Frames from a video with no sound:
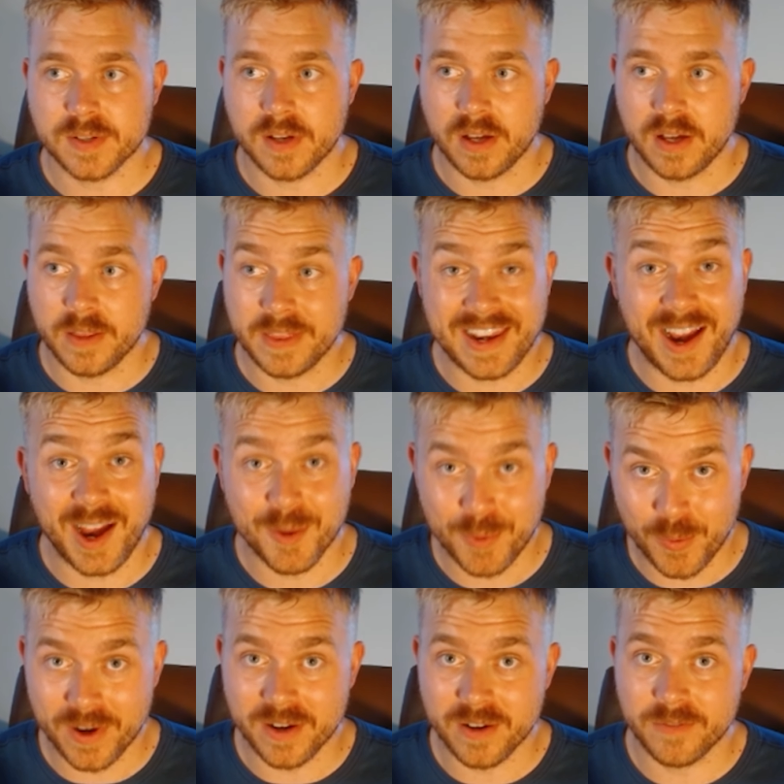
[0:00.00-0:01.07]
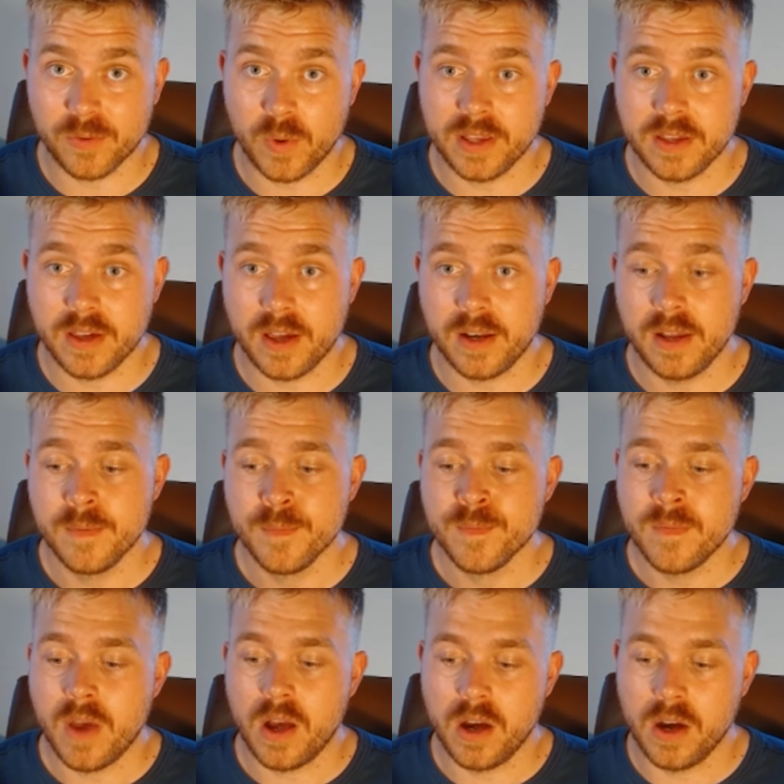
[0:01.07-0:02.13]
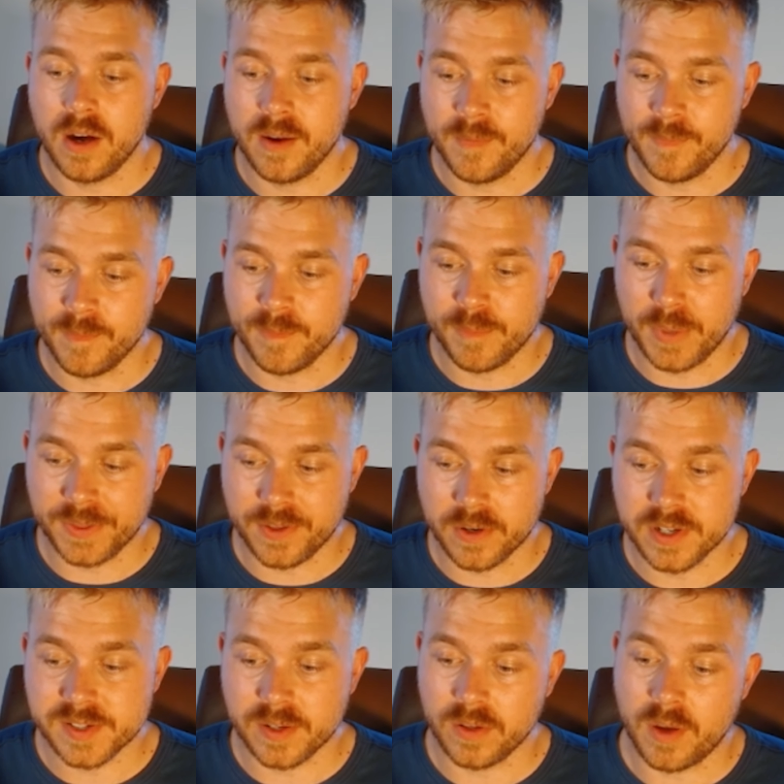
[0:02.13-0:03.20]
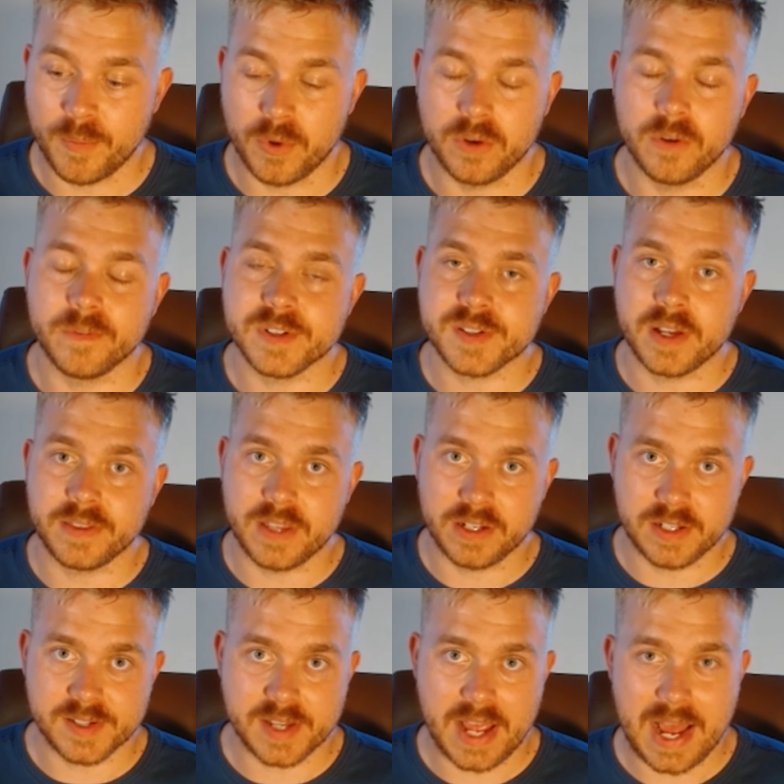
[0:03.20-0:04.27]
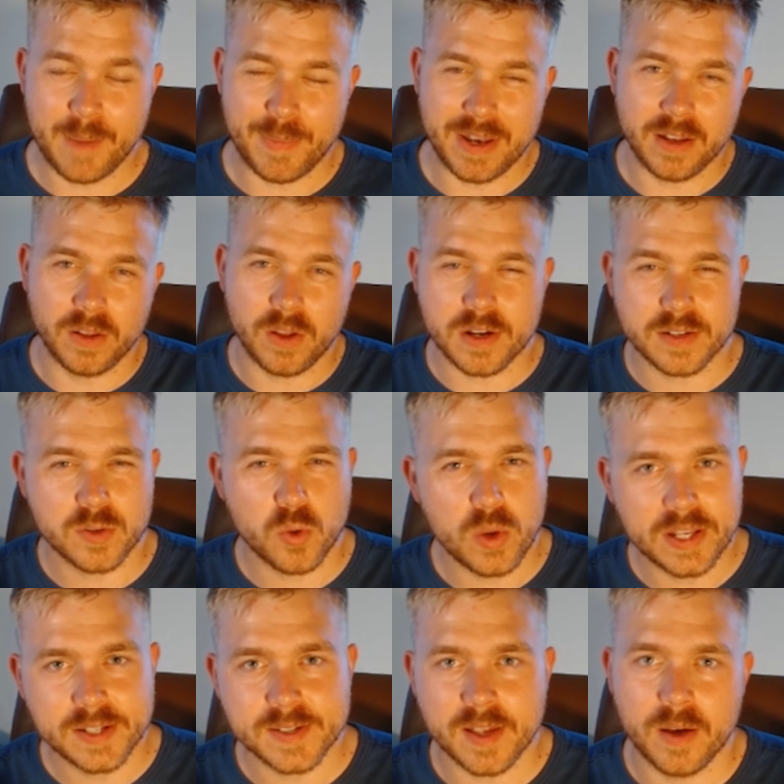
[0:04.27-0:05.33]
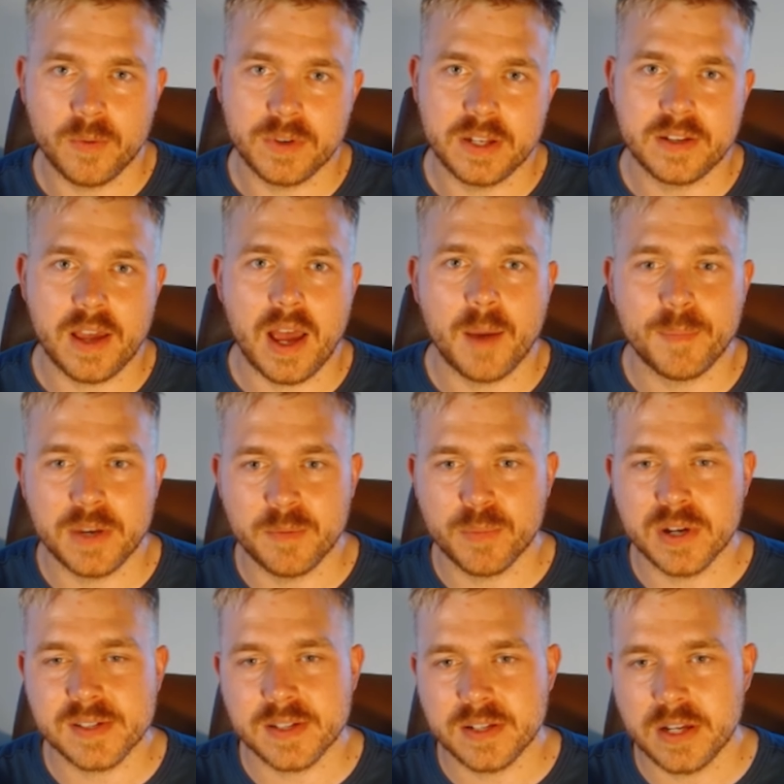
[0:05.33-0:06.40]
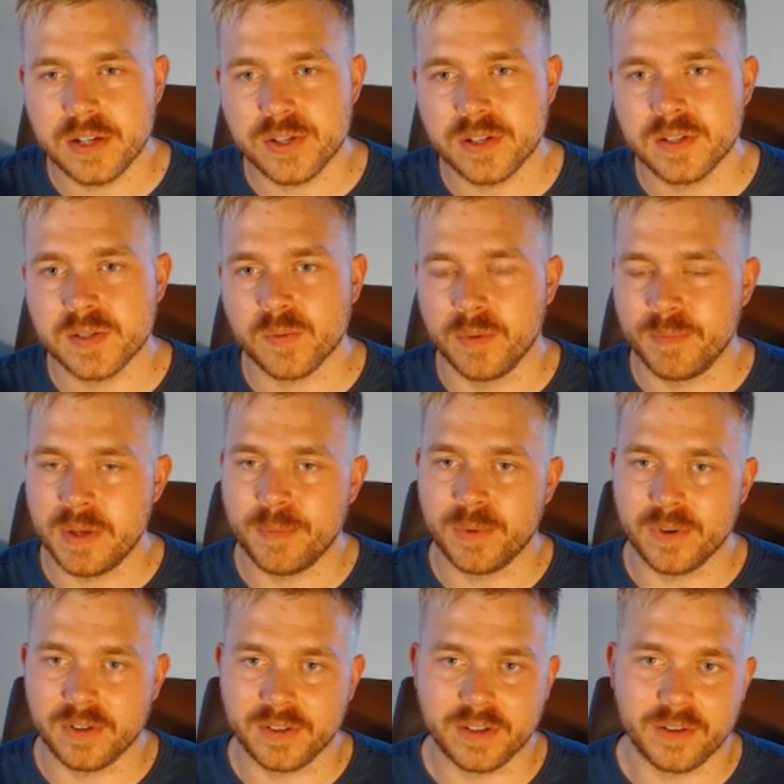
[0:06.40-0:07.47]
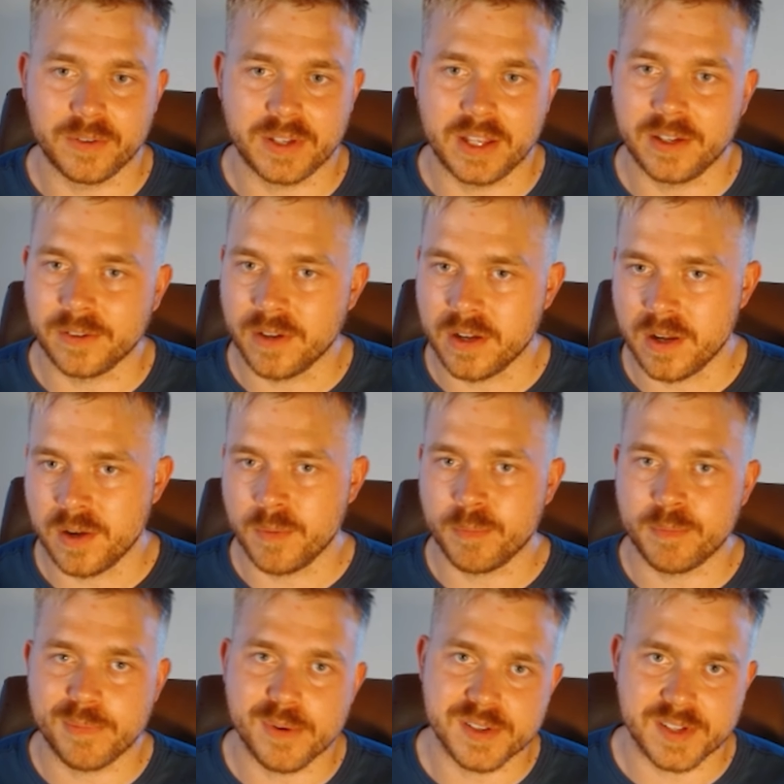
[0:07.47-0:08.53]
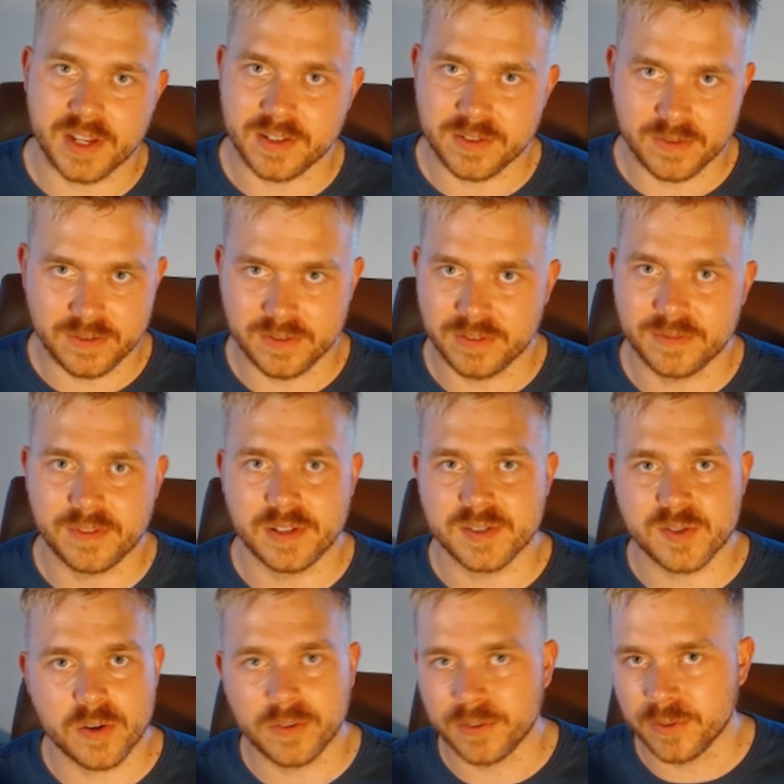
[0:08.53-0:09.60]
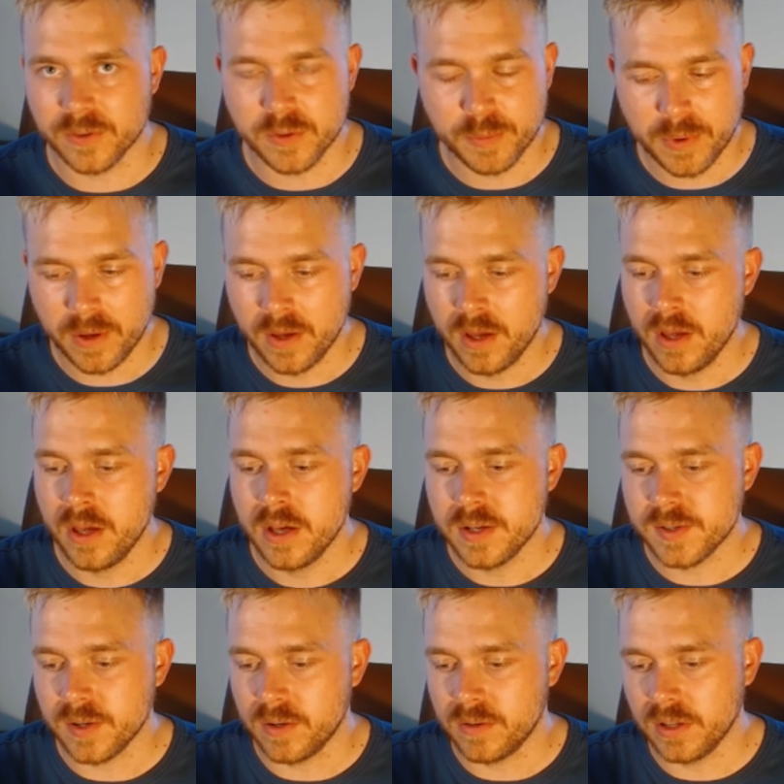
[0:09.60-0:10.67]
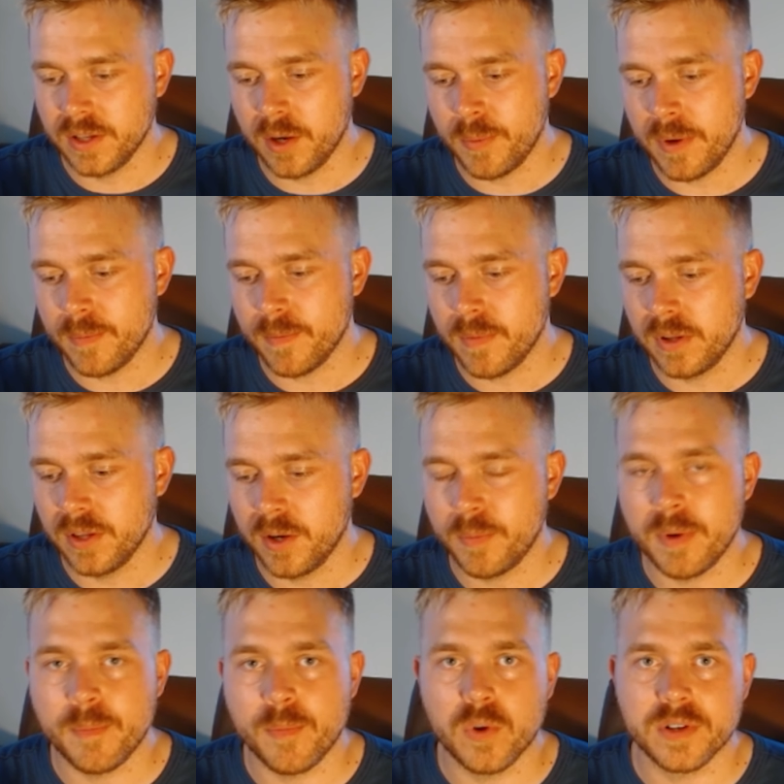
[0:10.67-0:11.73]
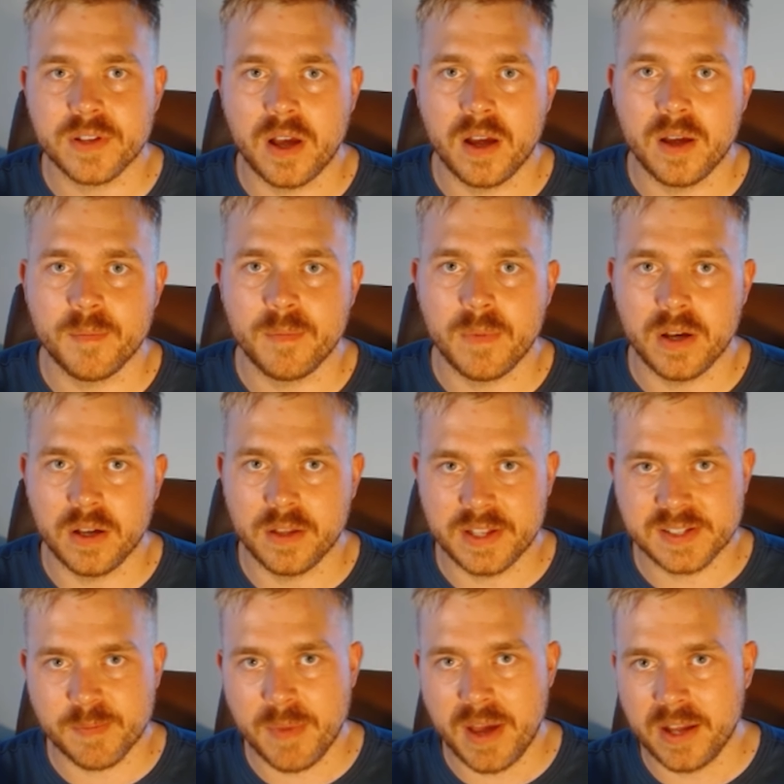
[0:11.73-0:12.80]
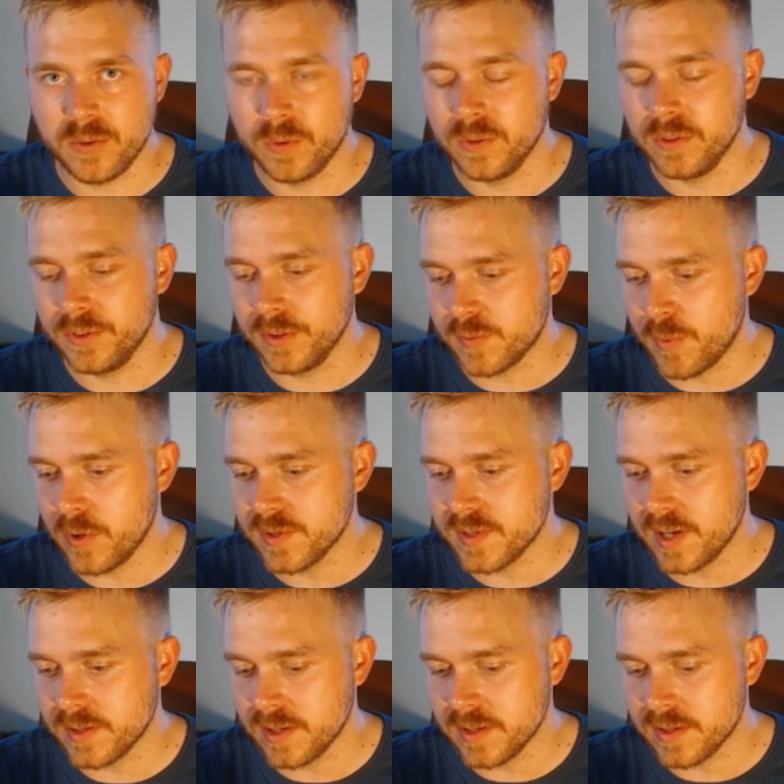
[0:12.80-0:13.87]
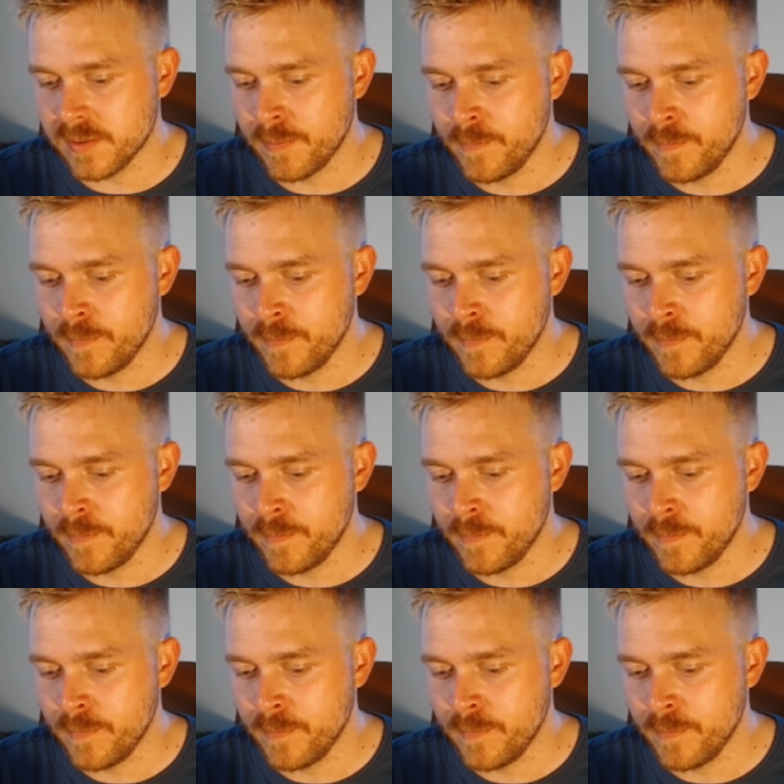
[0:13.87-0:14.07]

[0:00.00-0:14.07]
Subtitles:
that I'm aware of quite yet. But there is a lot more oversight that needs to happen, a lot of tweaks that need to happen in presentations when people are getting ready to present to a certain group. So a little bit more time that's manual in those processes.